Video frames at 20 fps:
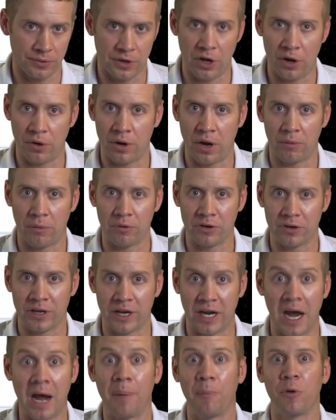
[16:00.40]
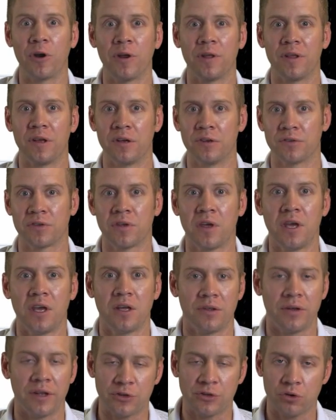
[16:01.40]
No, not really. I'm one of those
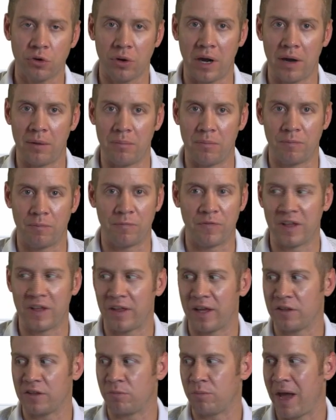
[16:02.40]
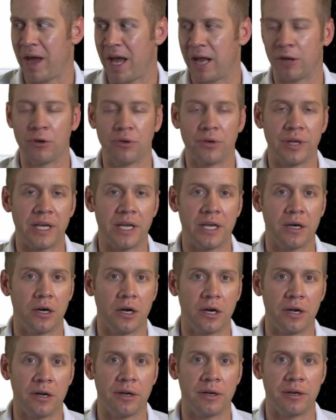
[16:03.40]
let's create VLANs manually
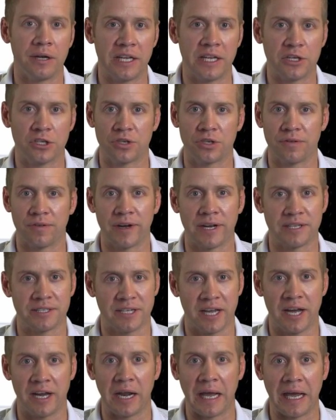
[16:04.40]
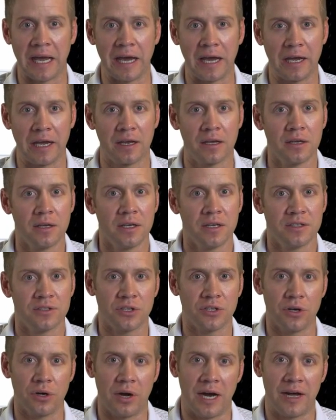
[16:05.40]
on each device kind of guy.
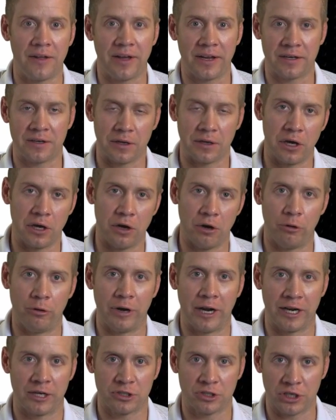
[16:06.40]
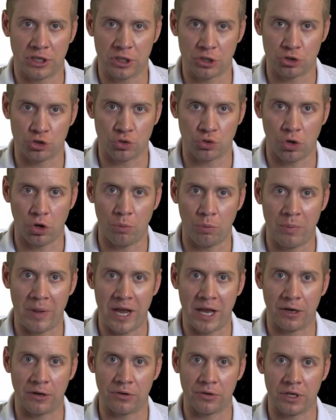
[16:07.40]
So I like to go and actually control
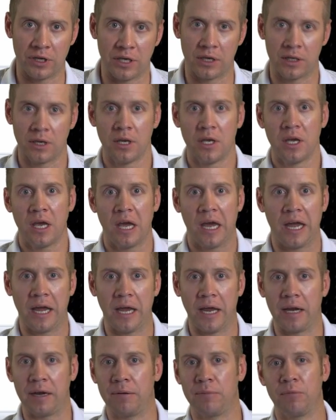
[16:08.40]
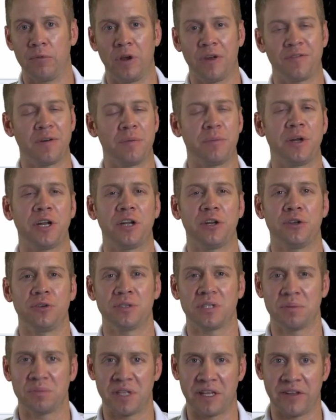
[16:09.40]
manually. And if I'm going to do
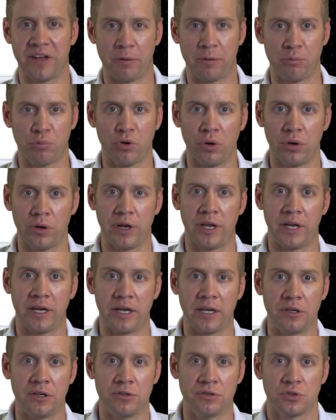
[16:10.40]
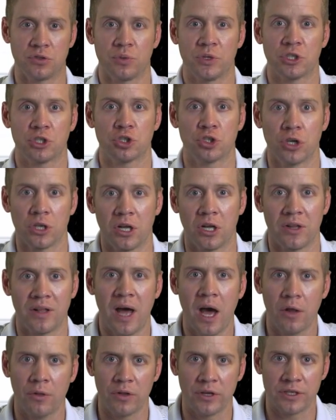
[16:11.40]
something like pruning, I use switch trunk
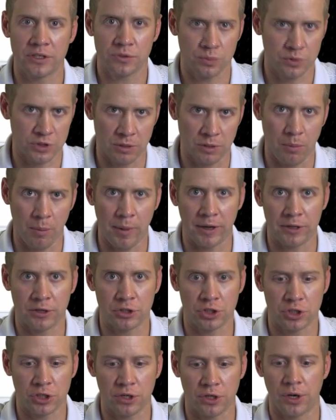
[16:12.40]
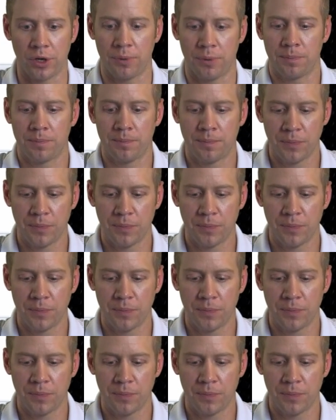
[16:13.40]
allowed list, which I'm about to show you.